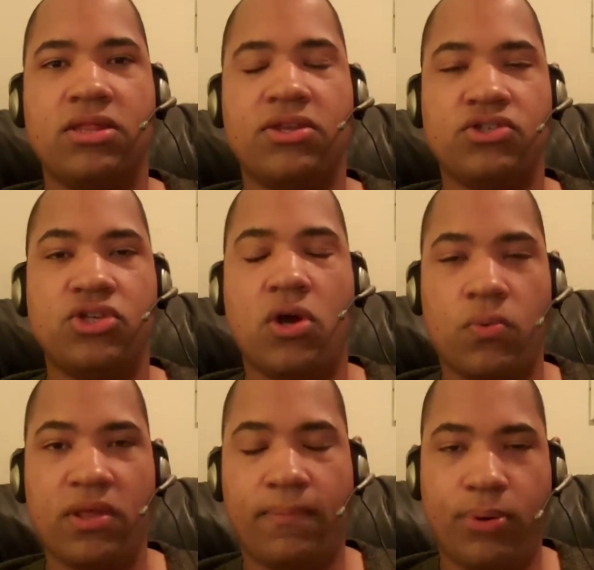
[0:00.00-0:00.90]
there's no
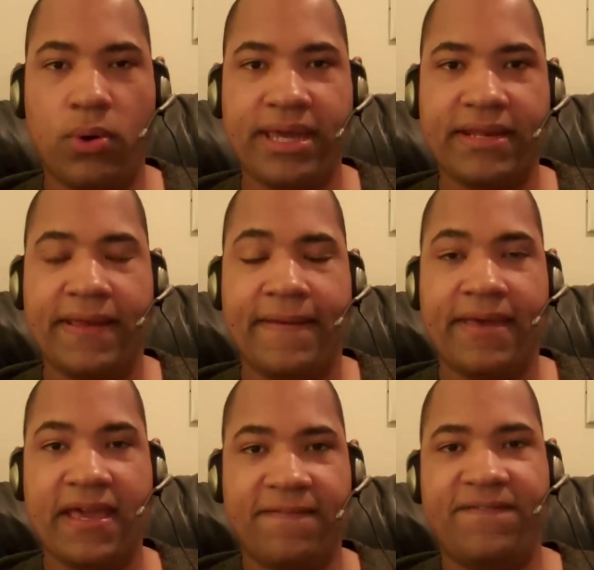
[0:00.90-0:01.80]
real point
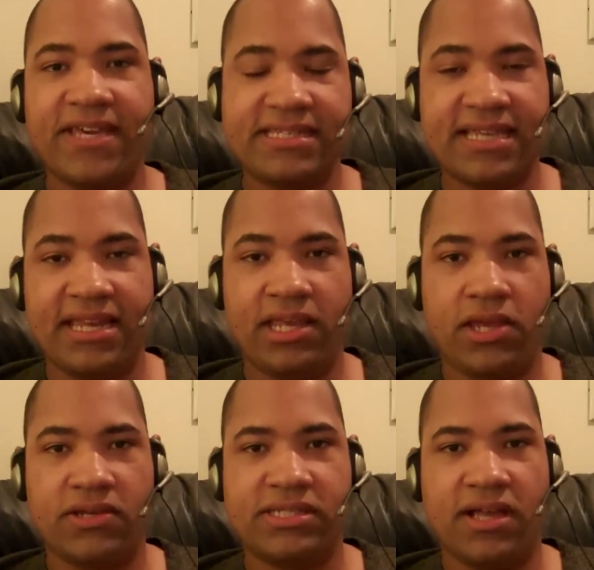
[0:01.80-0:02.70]
in
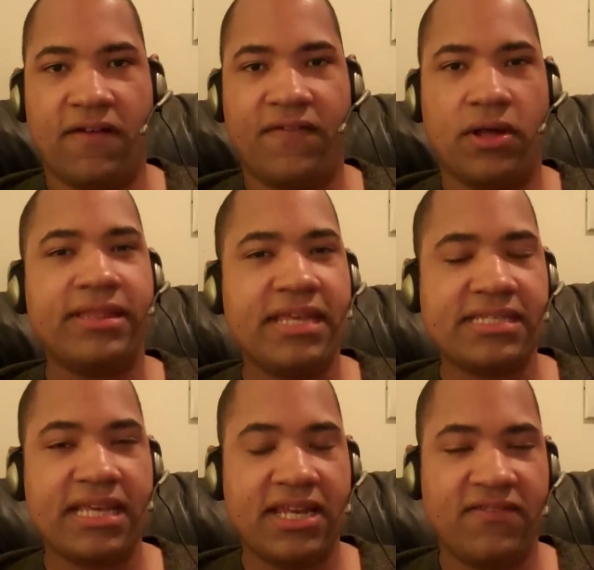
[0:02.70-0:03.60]
fixating yourself on
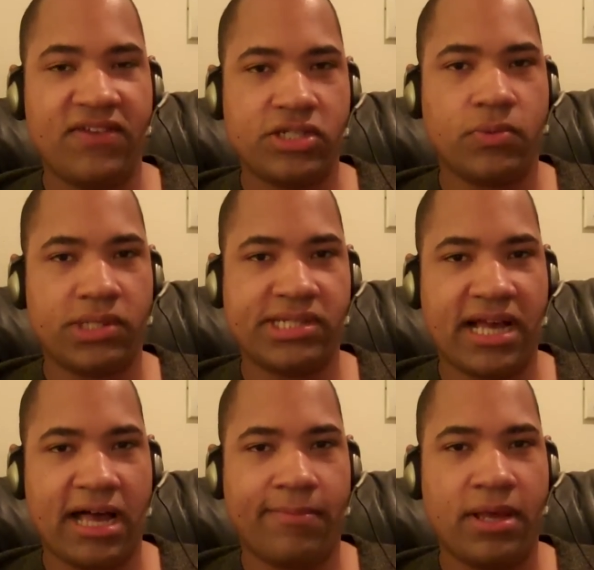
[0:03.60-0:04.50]
this individual
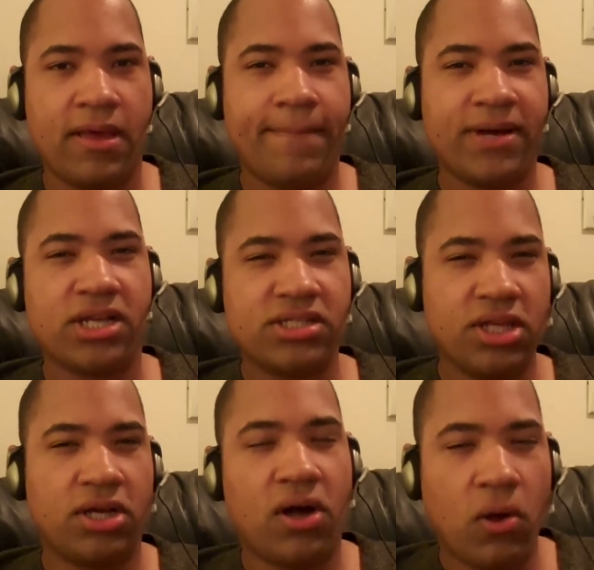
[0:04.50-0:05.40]
job, because
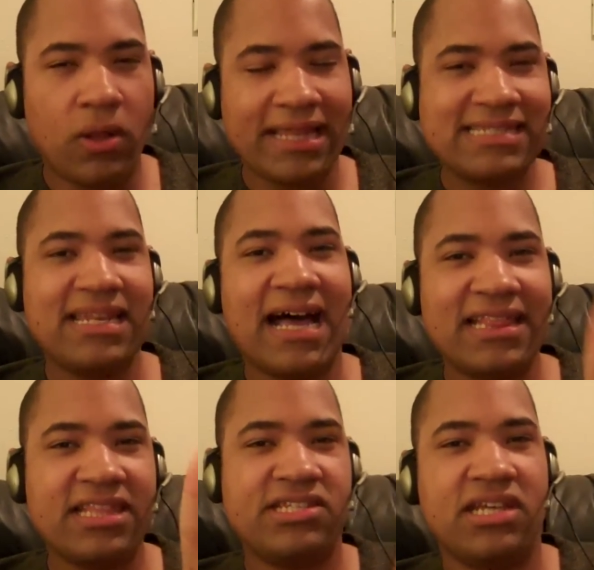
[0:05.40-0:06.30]
the goal is
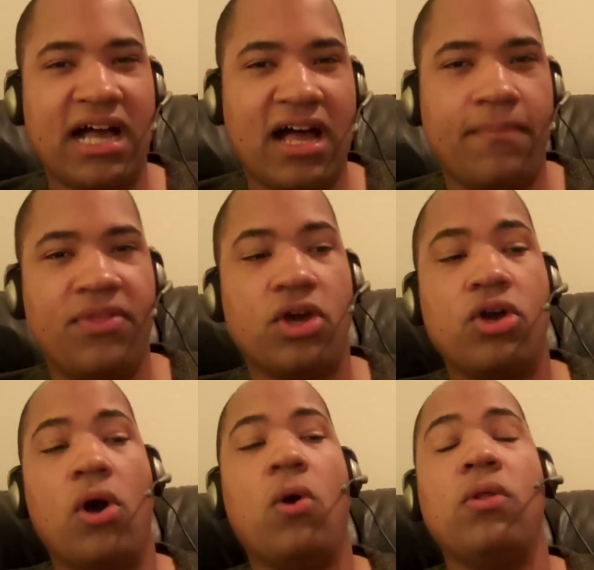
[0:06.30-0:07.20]
not the job. The
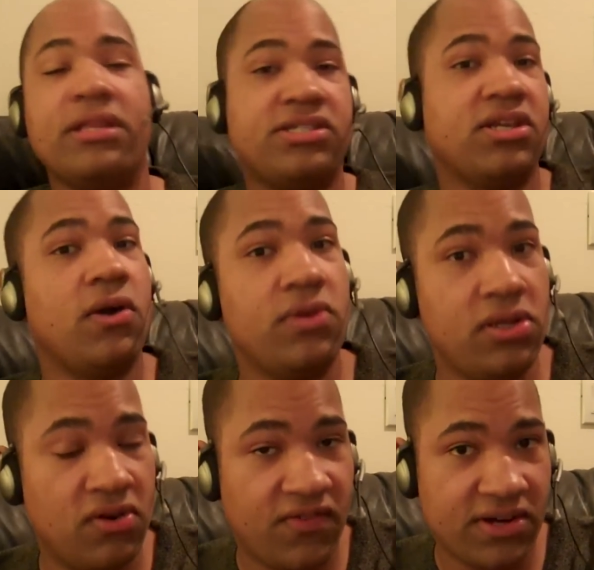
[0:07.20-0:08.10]
goal is to go to
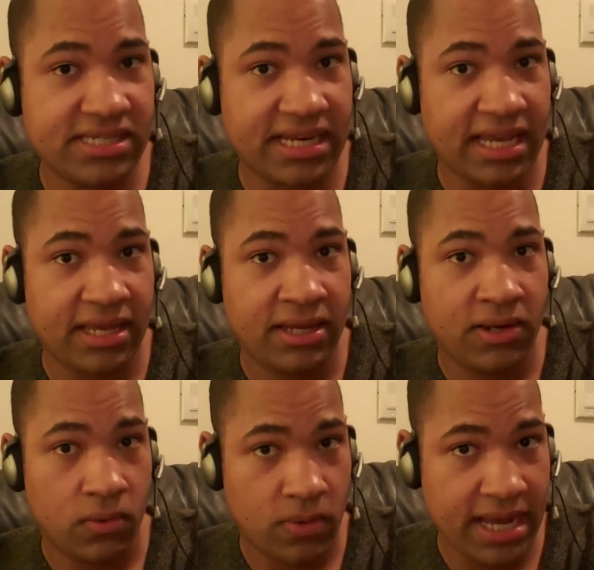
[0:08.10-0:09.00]
university,
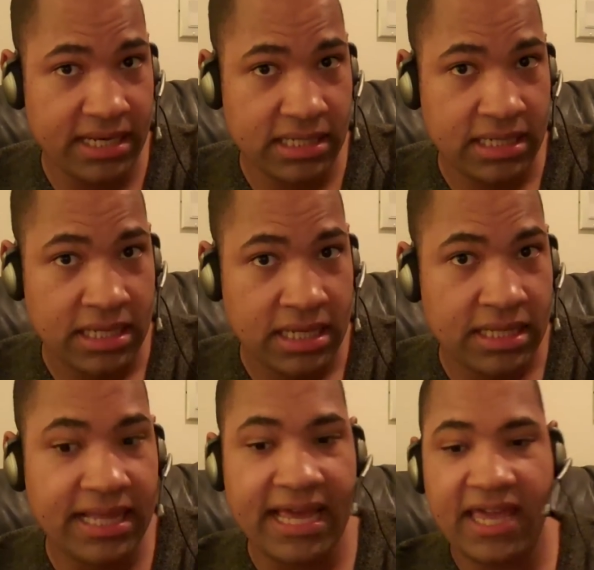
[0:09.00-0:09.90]
right?
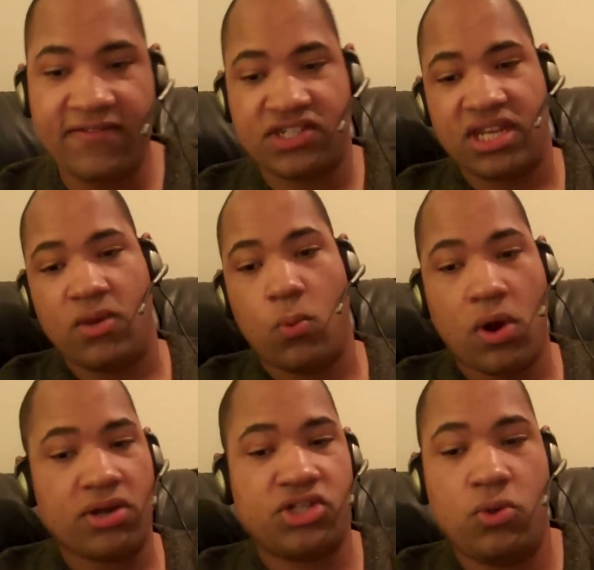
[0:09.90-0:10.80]
Like if she
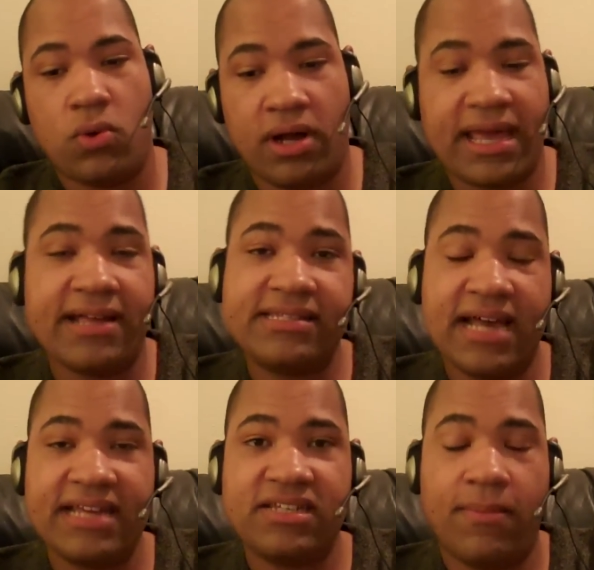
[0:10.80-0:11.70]
were to walk
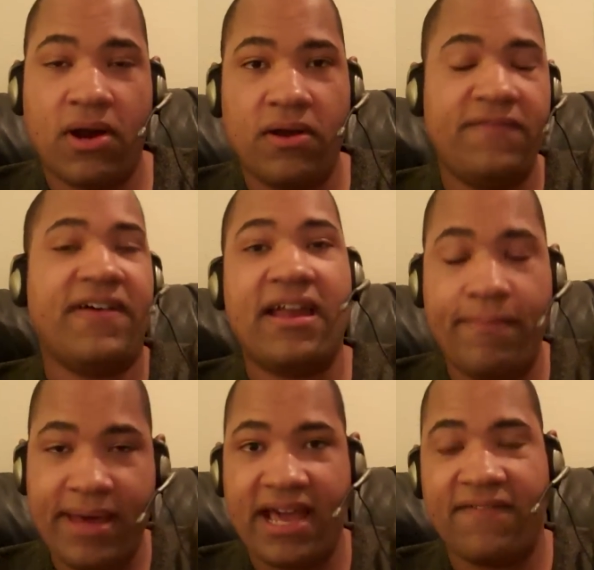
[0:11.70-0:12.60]
outside tomorrow and find a
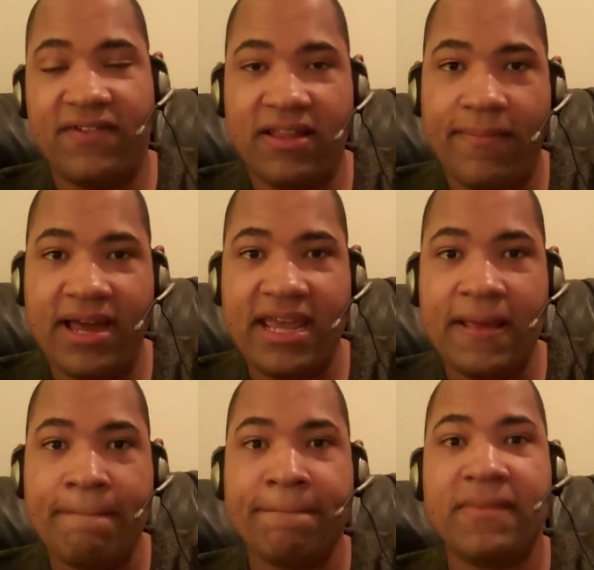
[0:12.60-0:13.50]
bag full of
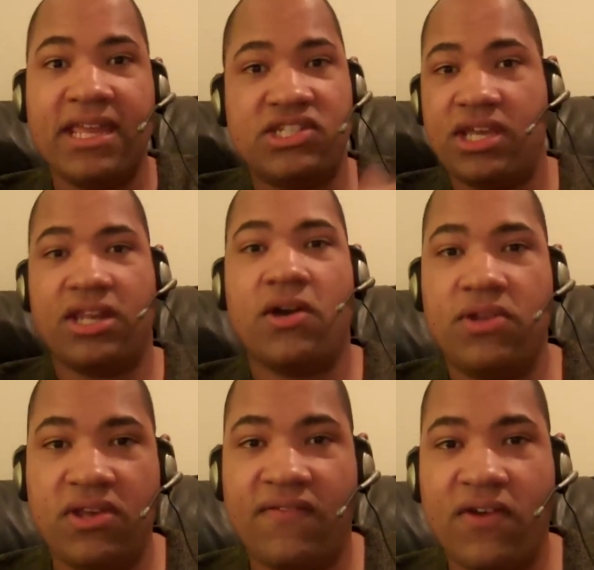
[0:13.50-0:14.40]
money and she could go
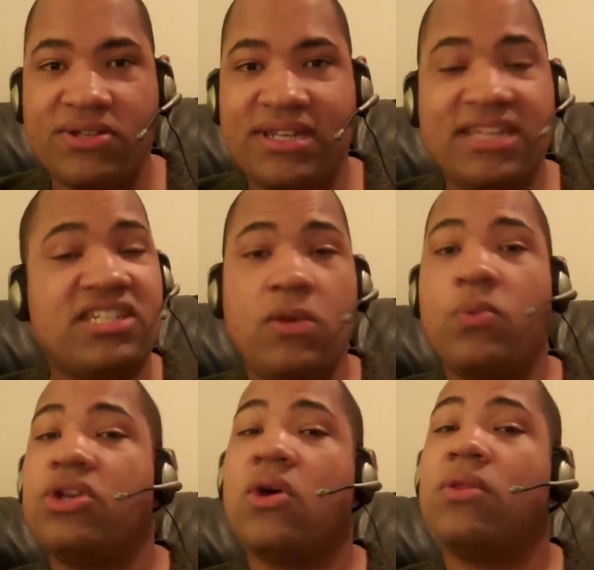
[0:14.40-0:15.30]
to university, she
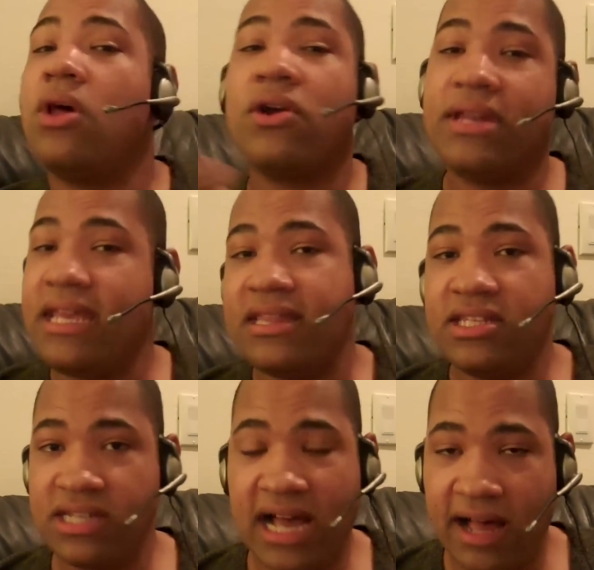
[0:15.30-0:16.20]
would no longer need the
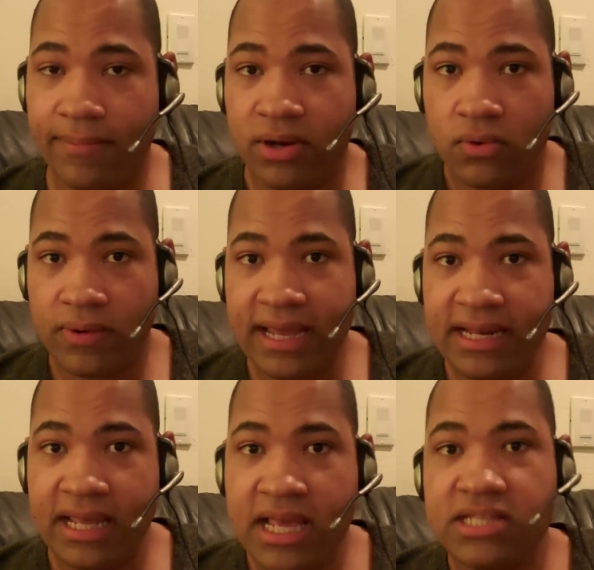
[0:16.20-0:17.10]
job,
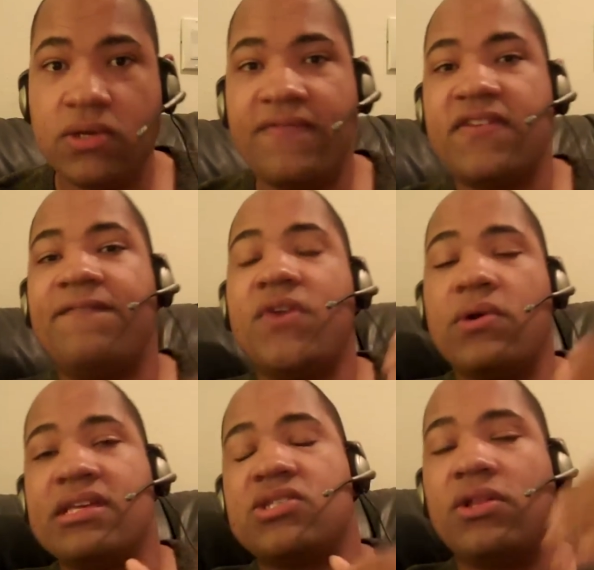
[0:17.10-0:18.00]
right? So you have to
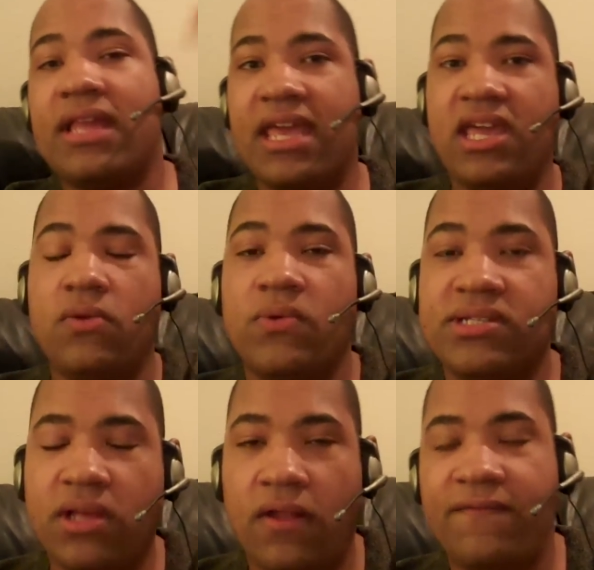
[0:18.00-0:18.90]
focus on the end
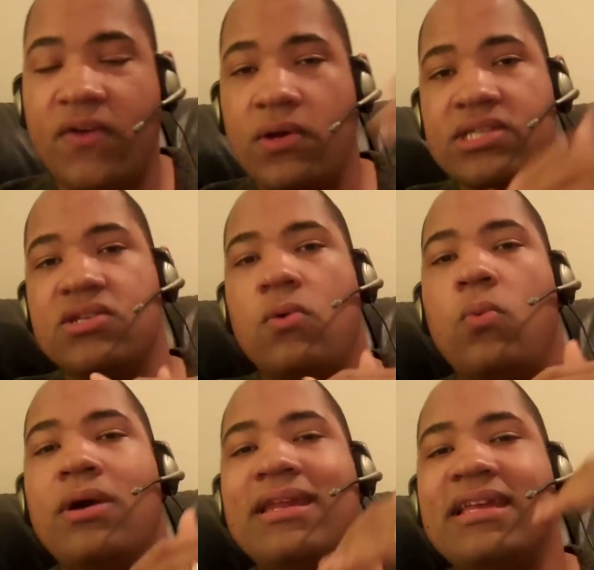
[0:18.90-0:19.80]
result. Focus
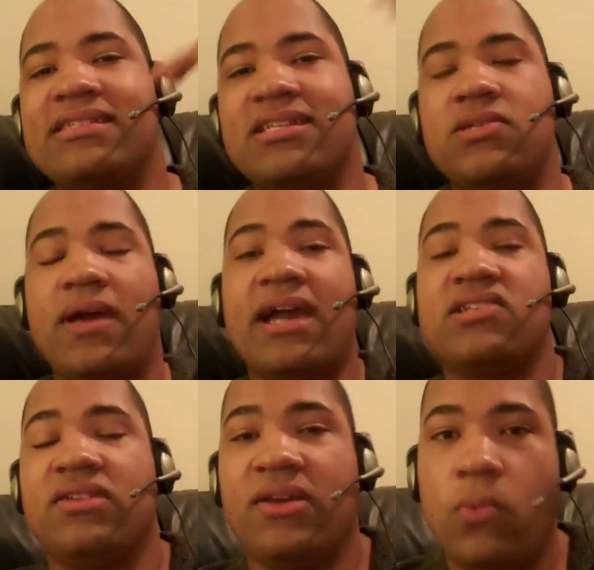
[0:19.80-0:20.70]
on what it is that you
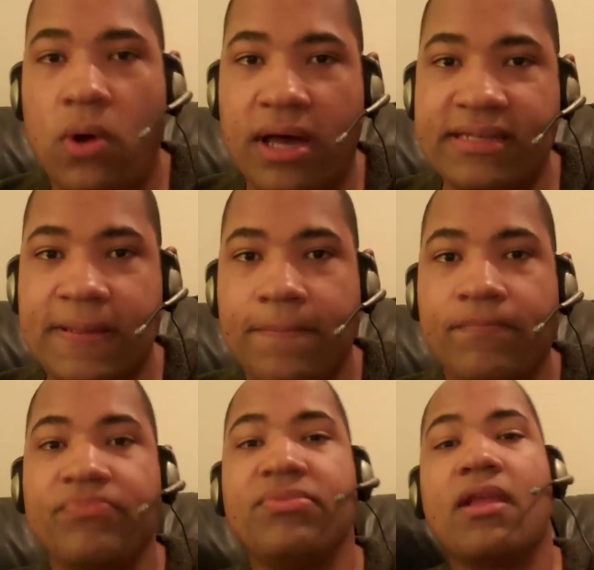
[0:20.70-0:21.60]
actually want.
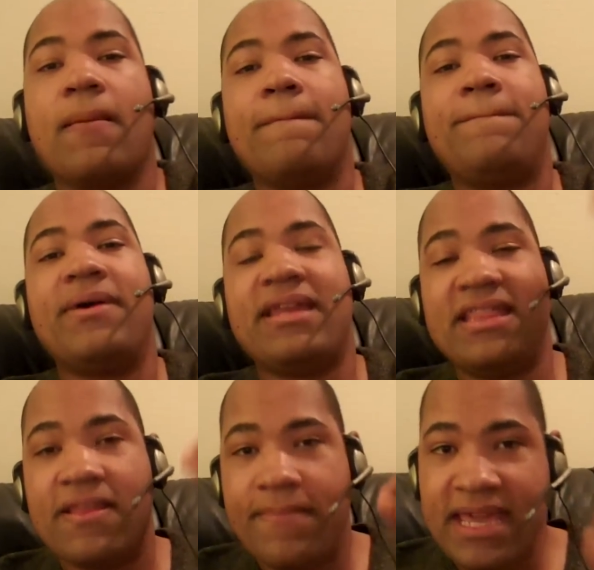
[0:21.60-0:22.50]
But
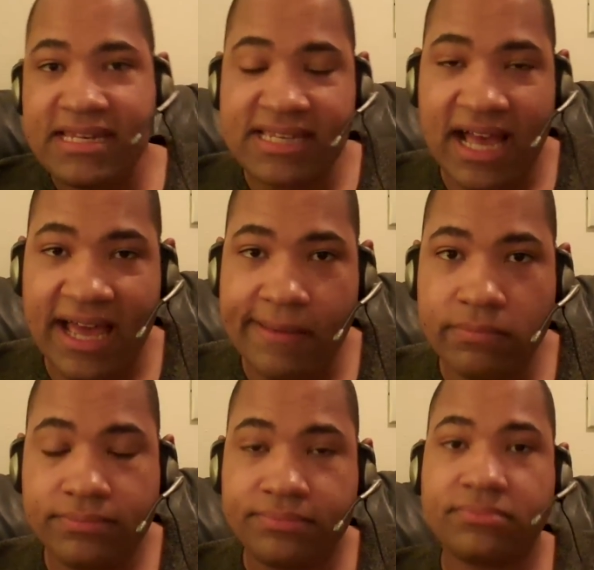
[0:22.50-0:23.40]
in the meantime,